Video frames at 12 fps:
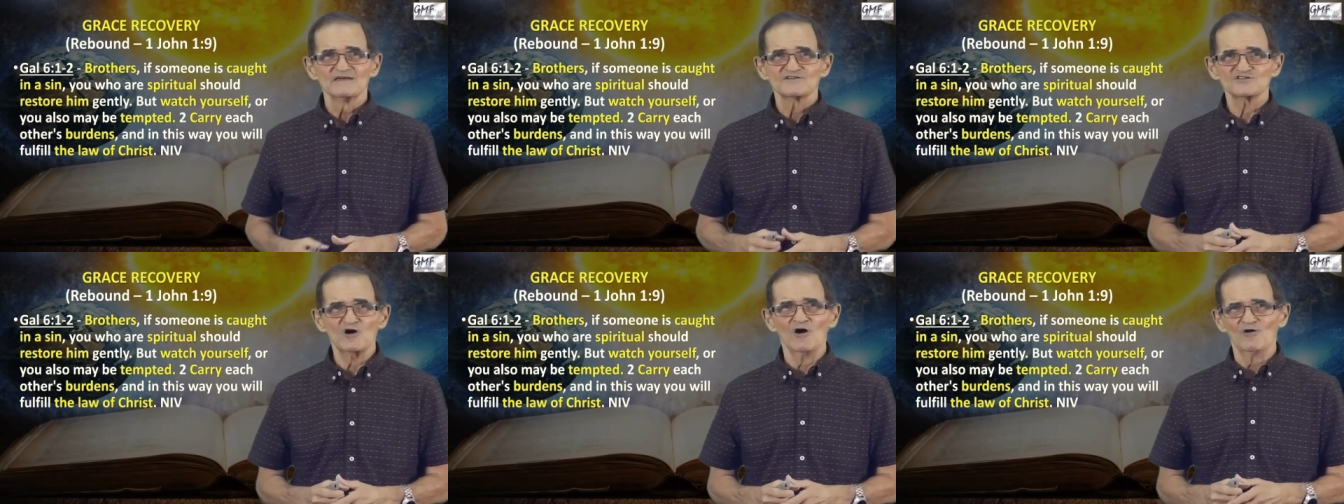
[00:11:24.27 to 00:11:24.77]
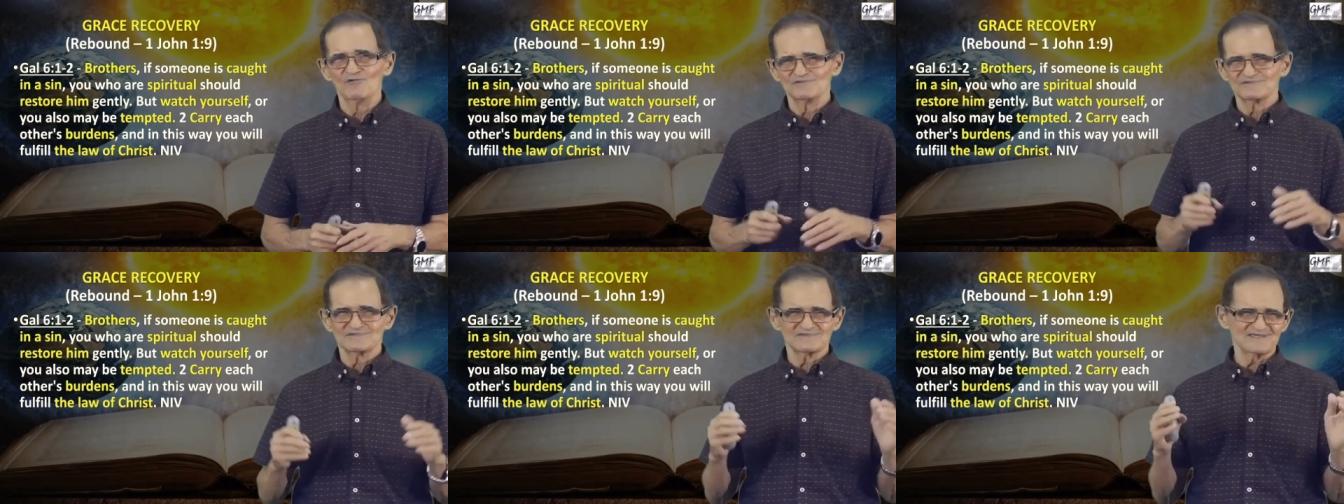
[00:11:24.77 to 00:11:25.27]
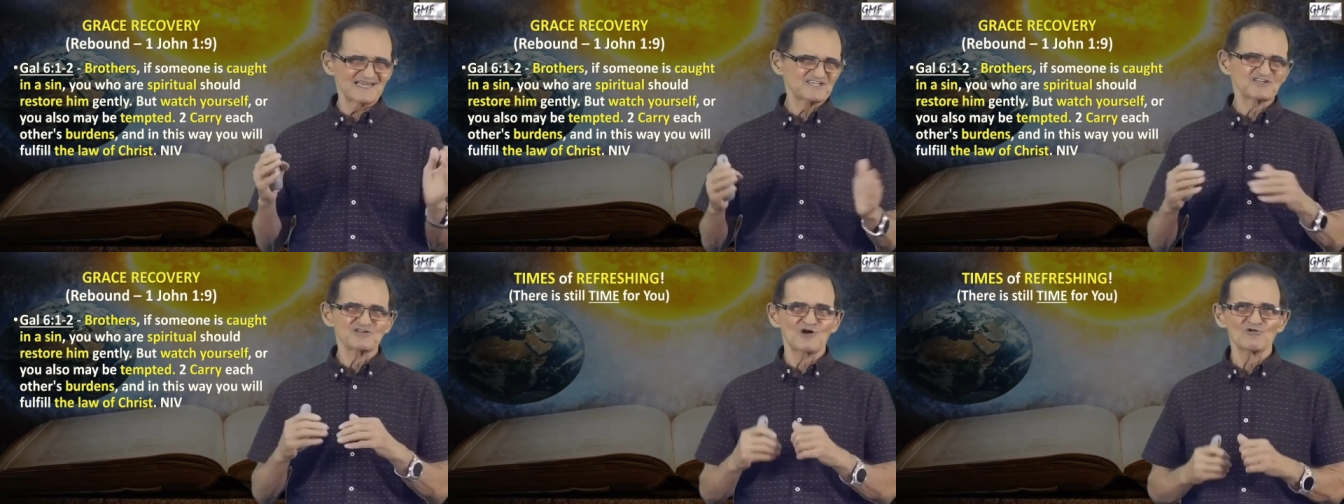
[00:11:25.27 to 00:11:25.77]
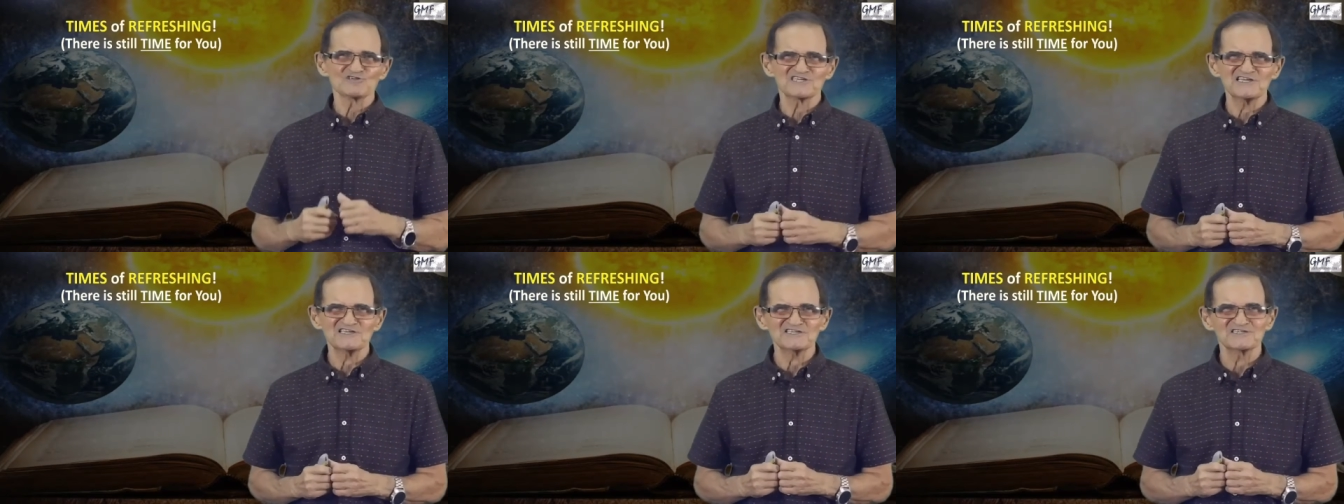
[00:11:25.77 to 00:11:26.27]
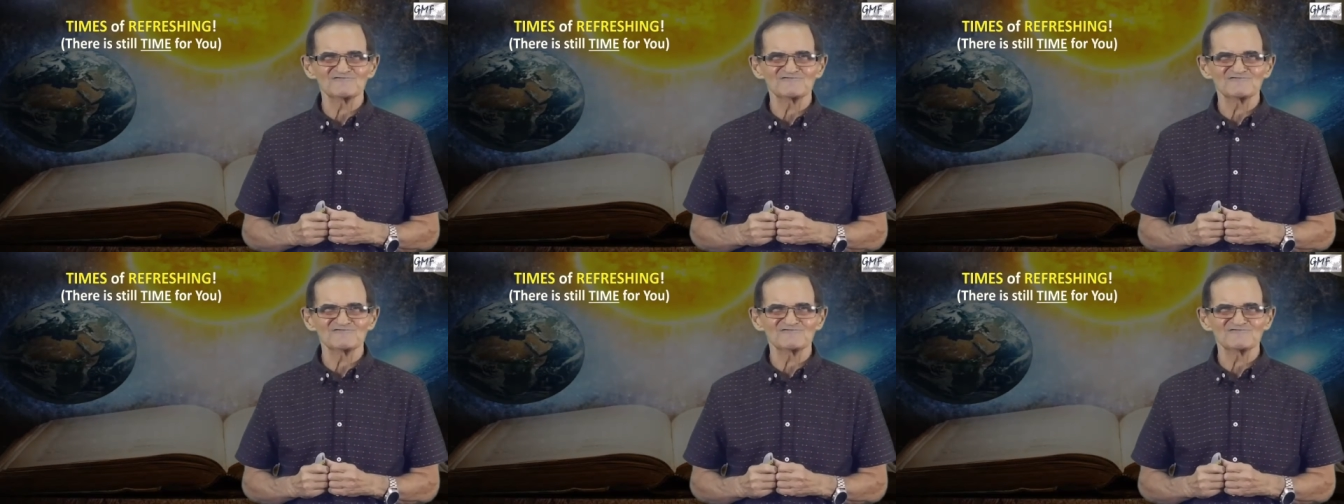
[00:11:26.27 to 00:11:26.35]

So let's close this